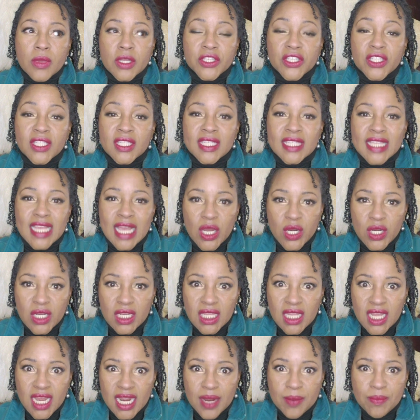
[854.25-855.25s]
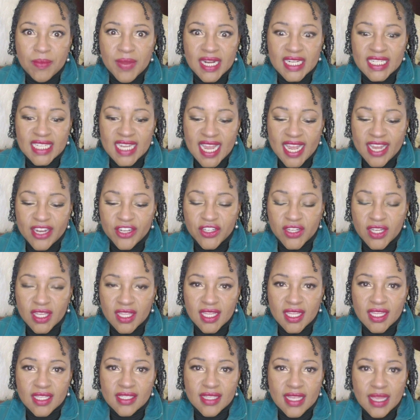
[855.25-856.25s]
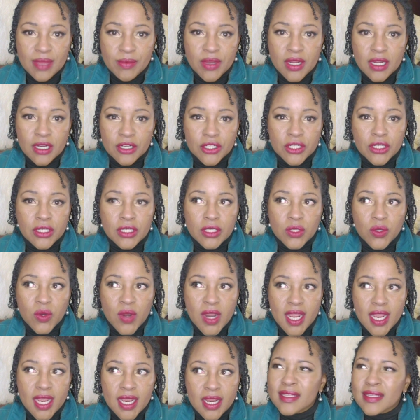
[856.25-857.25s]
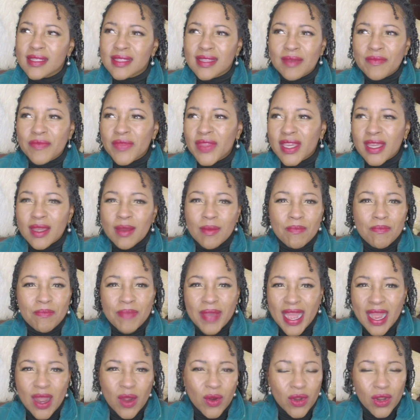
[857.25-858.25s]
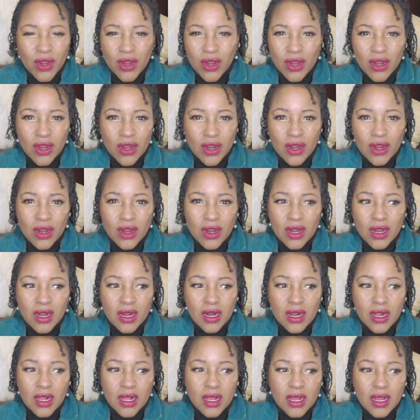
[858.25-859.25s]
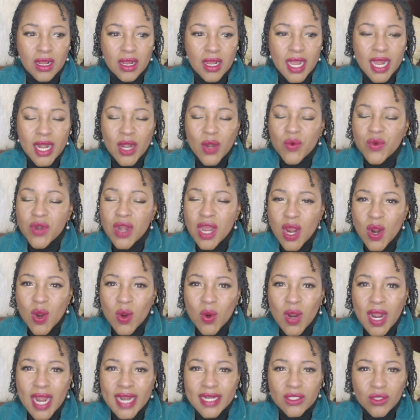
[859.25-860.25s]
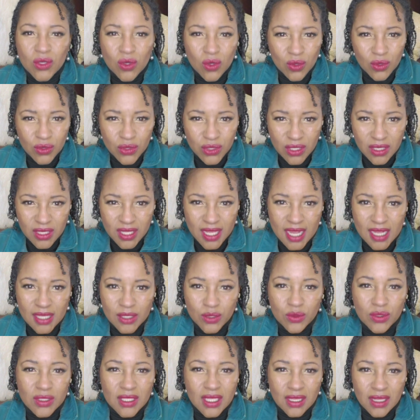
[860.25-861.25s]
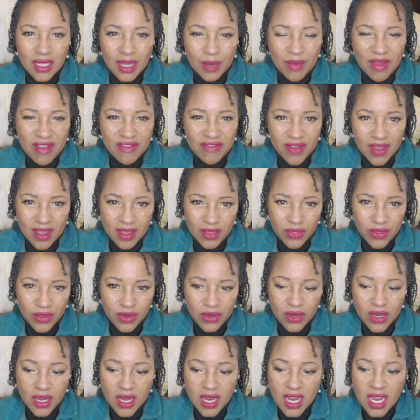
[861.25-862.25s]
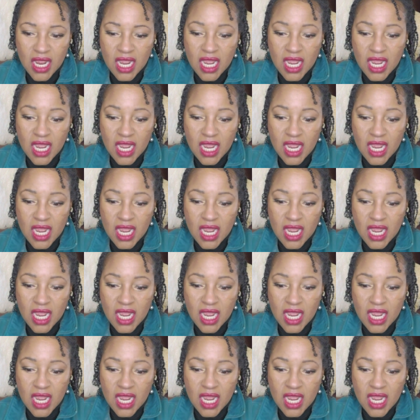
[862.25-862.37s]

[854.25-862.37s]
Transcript: She sounded like my dad. She had that same country twin. Something about her, I don't know. I told her that, you sound like my father.